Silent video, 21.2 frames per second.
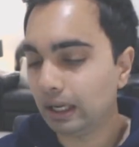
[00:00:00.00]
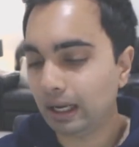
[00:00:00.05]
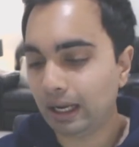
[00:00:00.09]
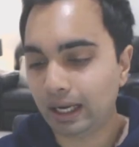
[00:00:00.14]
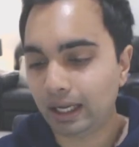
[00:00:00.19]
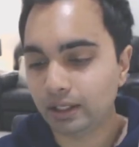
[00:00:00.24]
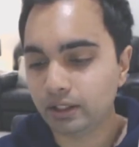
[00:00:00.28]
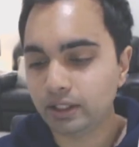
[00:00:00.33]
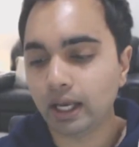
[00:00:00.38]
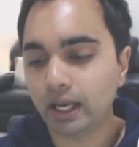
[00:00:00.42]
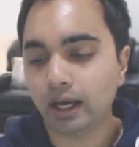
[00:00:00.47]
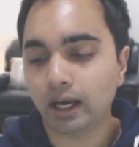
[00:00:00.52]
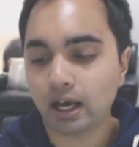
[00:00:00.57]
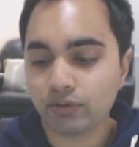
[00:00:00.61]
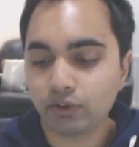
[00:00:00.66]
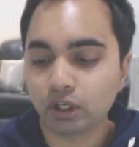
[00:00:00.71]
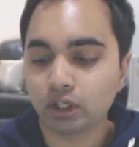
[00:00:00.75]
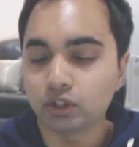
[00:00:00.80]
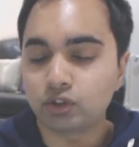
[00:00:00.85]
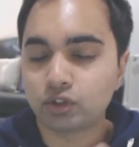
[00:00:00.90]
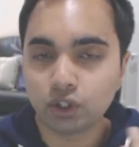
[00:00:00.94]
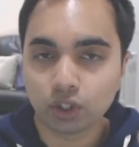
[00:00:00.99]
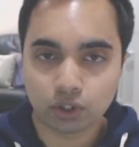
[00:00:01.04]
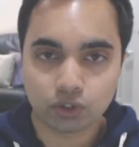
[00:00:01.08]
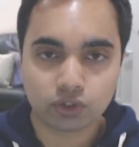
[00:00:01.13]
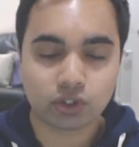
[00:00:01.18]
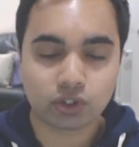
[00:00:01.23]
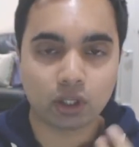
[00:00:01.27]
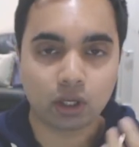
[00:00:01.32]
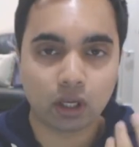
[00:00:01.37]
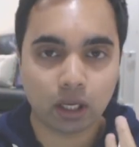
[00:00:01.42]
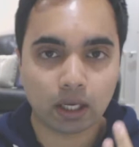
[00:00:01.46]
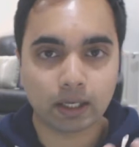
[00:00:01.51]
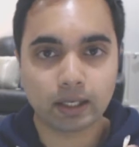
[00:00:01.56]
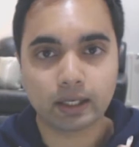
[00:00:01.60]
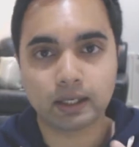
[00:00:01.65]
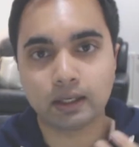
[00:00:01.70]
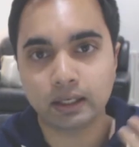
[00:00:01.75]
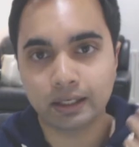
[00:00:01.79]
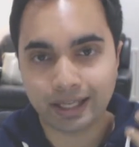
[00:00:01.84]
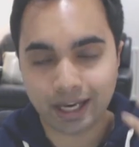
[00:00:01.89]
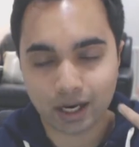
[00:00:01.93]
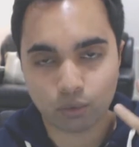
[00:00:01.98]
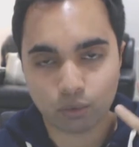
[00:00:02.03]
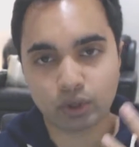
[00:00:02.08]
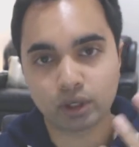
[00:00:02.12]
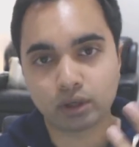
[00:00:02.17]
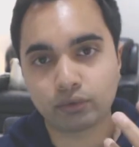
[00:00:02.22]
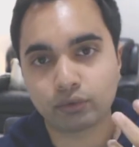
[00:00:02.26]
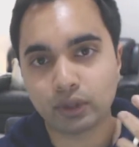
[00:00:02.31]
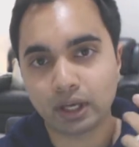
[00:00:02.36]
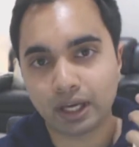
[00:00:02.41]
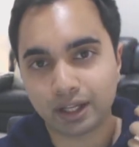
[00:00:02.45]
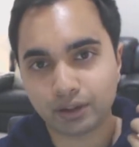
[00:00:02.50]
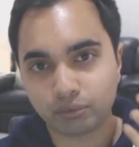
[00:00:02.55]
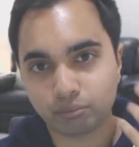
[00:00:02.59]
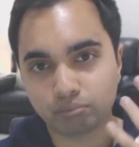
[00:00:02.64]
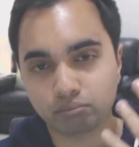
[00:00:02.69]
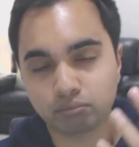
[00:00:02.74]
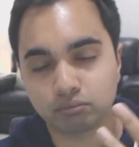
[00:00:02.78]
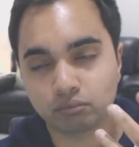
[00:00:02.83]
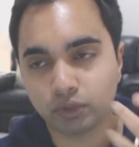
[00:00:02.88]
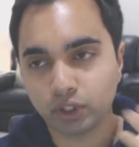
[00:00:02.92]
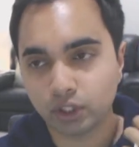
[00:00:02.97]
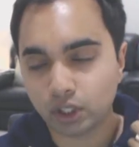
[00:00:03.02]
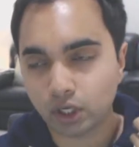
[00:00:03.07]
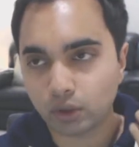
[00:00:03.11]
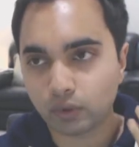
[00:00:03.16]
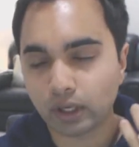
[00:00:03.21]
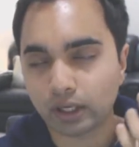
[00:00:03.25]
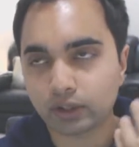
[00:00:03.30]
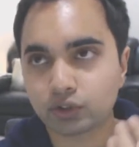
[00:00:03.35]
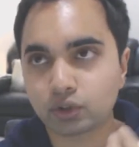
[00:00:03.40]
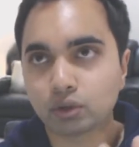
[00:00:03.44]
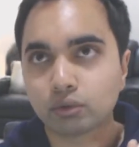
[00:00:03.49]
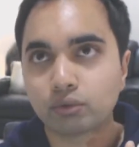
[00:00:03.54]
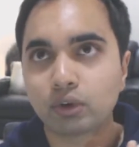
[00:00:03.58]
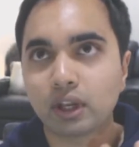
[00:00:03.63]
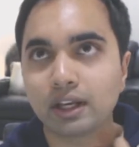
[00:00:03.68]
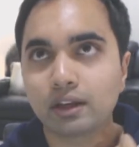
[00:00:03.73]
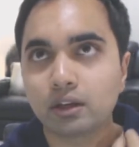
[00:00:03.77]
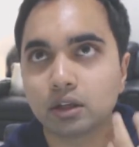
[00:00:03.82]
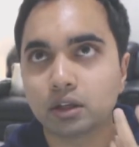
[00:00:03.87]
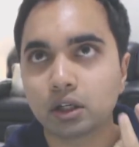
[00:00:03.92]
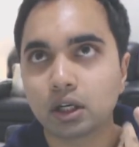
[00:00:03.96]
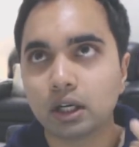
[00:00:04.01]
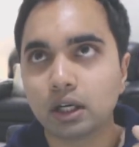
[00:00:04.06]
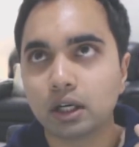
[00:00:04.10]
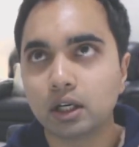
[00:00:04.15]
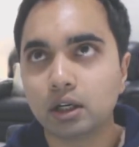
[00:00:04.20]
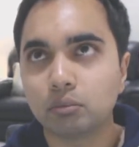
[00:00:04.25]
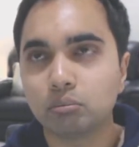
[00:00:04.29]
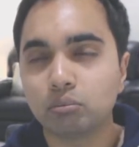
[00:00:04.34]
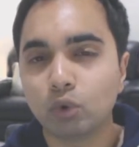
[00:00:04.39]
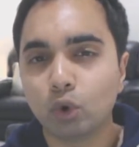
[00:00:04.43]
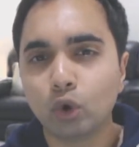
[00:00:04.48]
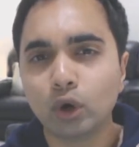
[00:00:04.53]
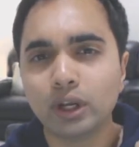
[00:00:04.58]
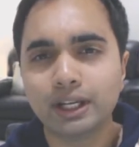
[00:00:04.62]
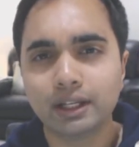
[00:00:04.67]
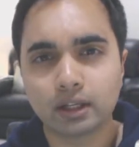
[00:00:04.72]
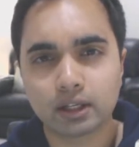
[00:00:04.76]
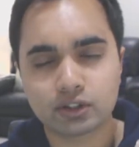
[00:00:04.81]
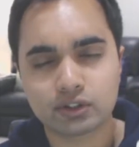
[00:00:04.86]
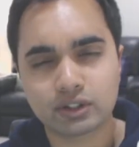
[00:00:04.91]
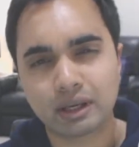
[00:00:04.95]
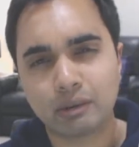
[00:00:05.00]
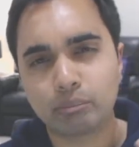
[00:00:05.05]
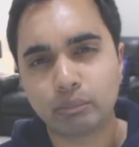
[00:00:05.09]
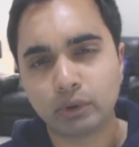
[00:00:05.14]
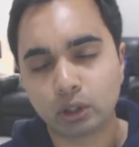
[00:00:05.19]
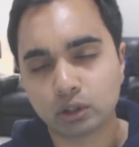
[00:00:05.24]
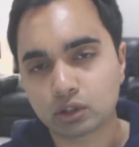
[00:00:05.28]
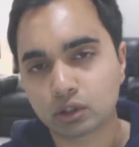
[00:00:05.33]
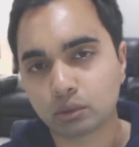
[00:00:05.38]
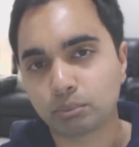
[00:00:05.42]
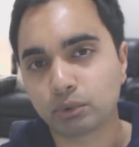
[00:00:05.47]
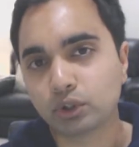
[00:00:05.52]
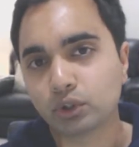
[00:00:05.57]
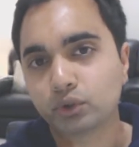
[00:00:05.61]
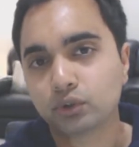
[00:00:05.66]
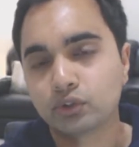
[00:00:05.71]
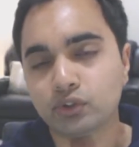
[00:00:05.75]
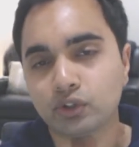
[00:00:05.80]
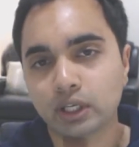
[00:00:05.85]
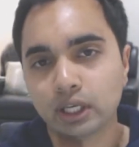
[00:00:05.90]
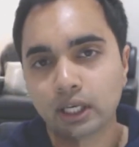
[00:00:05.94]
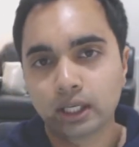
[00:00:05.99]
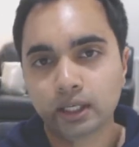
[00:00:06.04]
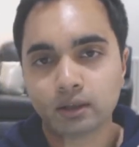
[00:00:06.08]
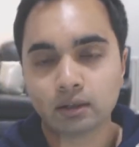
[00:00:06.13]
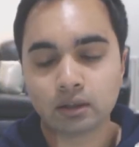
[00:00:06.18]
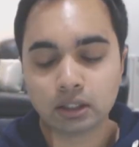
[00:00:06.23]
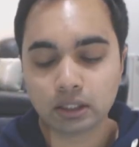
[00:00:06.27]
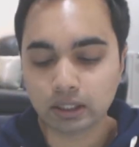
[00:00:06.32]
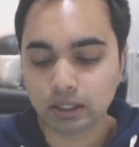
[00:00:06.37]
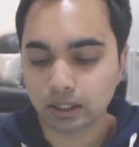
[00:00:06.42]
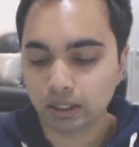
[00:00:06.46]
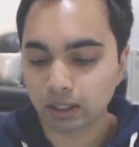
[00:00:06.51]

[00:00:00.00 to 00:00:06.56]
And yeah, I think it's good to like get rid of that, you know, that sort of like um, oiliness that builds up on your skin.